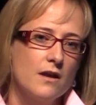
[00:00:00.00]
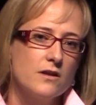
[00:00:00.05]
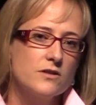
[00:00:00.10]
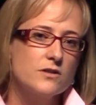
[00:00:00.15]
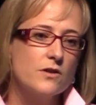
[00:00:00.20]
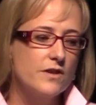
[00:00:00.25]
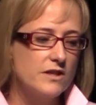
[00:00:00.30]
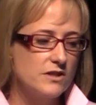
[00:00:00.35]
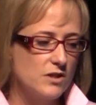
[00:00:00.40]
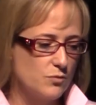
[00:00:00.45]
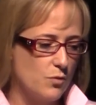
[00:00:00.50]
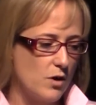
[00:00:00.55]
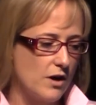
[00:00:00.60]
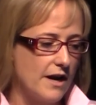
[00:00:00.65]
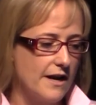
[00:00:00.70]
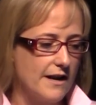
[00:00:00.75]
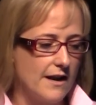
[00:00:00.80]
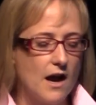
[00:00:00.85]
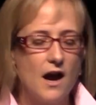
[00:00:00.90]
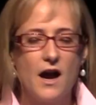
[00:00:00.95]
So this is what
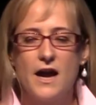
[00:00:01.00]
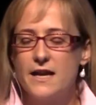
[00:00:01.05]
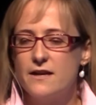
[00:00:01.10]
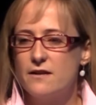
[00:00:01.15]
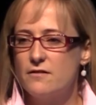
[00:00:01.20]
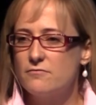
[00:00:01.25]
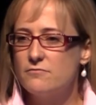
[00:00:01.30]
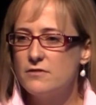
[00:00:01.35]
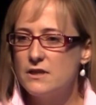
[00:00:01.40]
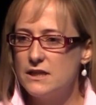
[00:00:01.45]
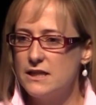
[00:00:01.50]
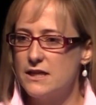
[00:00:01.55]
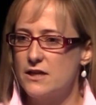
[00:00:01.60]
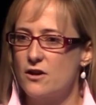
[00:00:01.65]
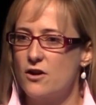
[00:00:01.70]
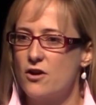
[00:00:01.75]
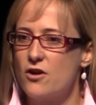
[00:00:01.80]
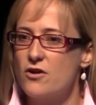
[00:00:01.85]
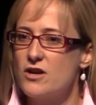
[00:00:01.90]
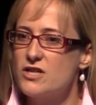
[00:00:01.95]
I'd really
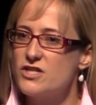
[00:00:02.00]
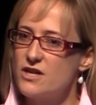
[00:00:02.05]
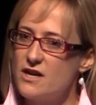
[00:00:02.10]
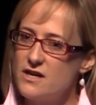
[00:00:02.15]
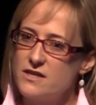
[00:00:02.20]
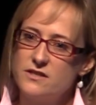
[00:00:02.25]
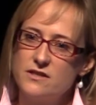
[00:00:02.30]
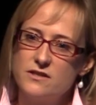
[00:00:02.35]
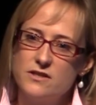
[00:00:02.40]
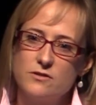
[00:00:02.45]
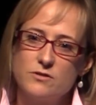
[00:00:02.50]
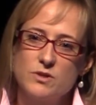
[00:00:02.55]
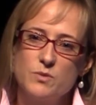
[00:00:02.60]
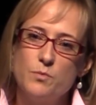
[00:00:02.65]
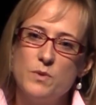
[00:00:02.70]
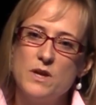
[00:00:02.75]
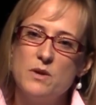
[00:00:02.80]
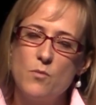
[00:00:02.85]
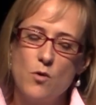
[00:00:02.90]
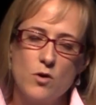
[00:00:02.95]
encourage us to do, is
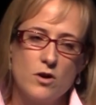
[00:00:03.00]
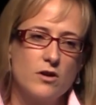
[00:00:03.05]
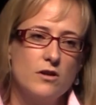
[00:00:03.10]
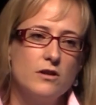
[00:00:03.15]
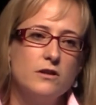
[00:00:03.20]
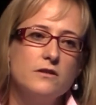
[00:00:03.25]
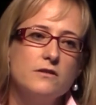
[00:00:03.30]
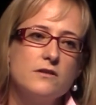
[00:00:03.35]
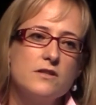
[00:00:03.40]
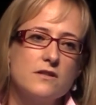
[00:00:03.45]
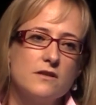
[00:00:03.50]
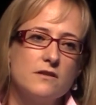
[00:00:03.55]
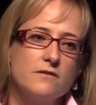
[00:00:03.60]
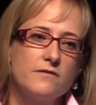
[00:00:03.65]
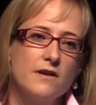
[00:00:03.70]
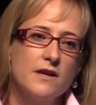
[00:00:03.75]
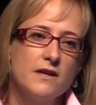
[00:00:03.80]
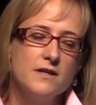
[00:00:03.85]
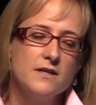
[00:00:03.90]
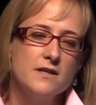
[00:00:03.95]
be more
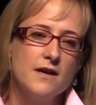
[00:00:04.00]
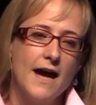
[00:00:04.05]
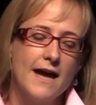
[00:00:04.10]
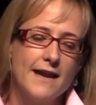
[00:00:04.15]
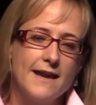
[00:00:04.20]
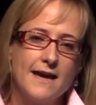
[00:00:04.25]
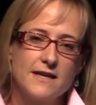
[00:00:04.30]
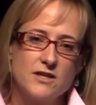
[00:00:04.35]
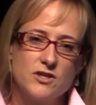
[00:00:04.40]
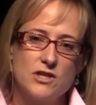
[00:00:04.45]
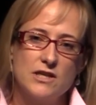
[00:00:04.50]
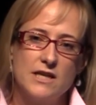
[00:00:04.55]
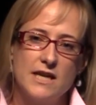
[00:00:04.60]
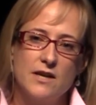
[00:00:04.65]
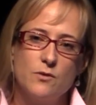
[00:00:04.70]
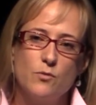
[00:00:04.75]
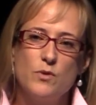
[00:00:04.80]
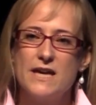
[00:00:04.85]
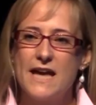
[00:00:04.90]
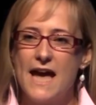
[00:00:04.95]
inclusive. And
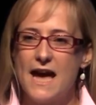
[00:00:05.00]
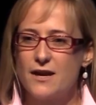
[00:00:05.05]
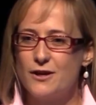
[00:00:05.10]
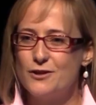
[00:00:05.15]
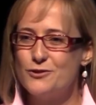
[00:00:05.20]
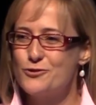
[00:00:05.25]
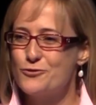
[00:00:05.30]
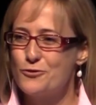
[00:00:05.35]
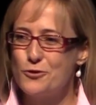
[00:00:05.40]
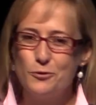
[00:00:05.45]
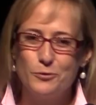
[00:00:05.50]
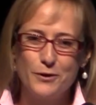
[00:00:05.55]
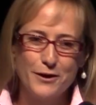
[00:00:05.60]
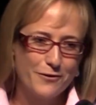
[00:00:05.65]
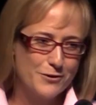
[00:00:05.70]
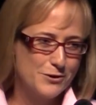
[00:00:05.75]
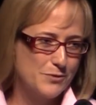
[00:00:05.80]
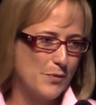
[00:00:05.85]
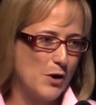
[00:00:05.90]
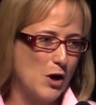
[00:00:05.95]
actually, we can't control what
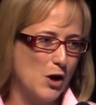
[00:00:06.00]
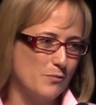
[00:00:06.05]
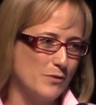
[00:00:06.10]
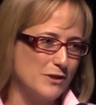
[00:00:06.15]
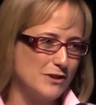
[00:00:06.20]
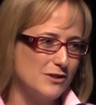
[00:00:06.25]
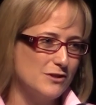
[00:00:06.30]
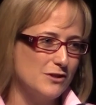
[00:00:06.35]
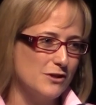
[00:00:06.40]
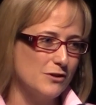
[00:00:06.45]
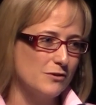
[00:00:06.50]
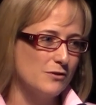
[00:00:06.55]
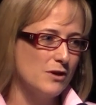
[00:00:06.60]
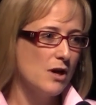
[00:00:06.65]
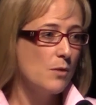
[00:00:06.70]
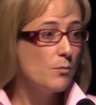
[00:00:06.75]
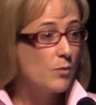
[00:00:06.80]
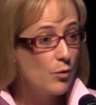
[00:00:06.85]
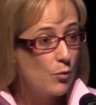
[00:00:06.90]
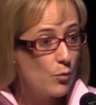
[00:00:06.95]
other departments do,
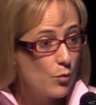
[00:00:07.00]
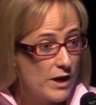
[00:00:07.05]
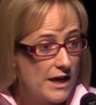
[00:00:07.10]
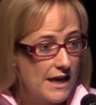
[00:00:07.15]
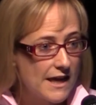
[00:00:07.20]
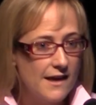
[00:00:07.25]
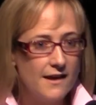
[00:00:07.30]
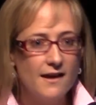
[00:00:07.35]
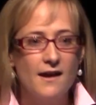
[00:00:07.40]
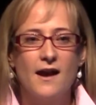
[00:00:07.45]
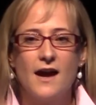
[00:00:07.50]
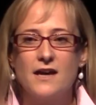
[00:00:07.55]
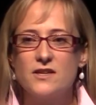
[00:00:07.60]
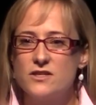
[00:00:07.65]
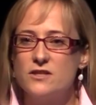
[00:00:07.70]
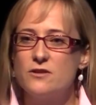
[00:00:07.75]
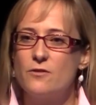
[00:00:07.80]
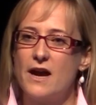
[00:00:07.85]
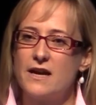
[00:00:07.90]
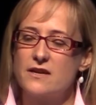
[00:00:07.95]
but we,
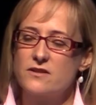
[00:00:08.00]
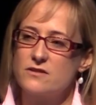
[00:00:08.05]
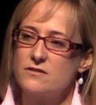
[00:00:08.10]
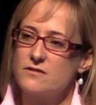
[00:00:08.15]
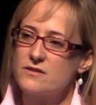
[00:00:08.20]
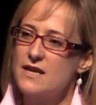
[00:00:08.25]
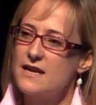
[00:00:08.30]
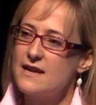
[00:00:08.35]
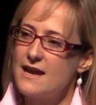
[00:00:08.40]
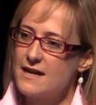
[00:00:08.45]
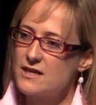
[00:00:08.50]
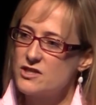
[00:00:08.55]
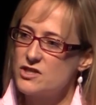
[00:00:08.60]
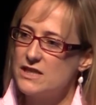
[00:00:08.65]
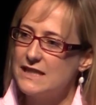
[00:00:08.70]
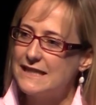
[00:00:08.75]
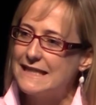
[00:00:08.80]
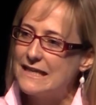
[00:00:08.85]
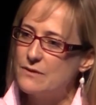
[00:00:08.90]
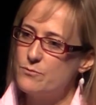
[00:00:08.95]
as UXers, can
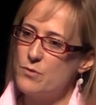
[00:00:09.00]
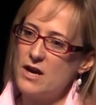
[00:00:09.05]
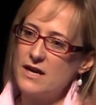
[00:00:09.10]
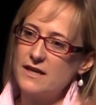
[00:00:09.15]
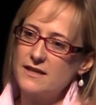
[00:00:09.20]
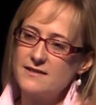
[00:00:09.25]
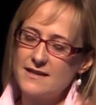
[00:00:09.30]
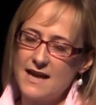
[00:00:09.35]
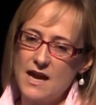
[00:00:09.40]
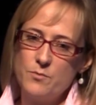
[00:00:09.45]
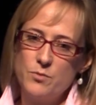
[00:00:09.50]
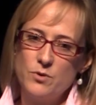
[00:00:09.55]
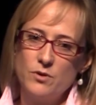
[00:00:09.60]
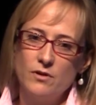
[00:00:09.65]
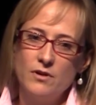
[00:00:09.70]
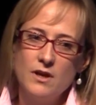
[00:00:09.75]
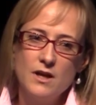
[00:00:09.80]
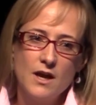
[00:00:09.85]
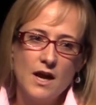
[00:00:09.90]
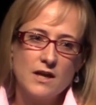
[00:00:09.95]
actually lead by
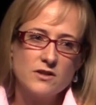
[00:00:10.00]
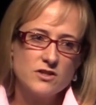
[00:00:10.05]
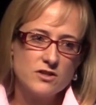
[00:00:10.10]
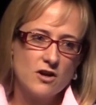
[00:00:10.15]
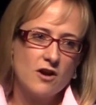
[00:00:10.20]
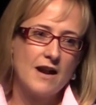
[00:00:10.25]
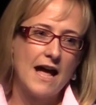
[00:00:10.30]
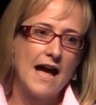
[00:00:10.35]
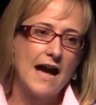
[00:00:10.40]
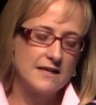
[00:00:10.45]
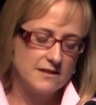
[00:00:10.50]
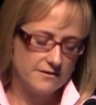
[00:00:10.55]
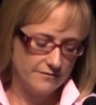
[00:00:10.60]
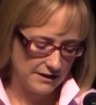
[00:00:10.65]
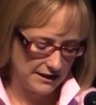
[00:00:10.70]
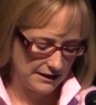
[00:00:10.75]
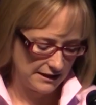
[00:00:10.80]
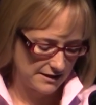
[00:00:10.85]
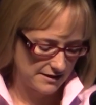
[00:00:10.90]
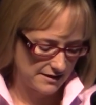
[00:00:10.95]
example and start
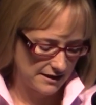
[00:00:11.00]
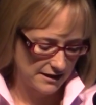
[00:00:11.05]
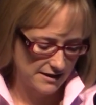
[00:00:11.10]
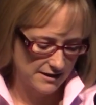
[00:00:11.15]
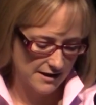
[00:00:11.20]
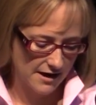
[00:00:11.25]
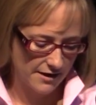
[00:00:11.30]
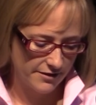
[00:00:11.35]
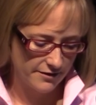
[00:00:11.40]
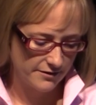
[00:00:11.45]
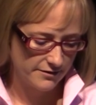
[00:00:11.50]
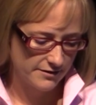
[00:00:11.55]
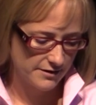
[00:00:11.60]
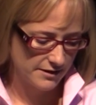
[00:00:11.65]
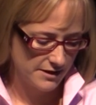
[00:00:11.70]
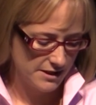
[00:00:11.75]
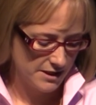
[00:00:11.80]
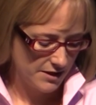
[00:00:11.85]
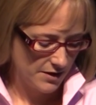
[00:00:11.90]
actively listening to others.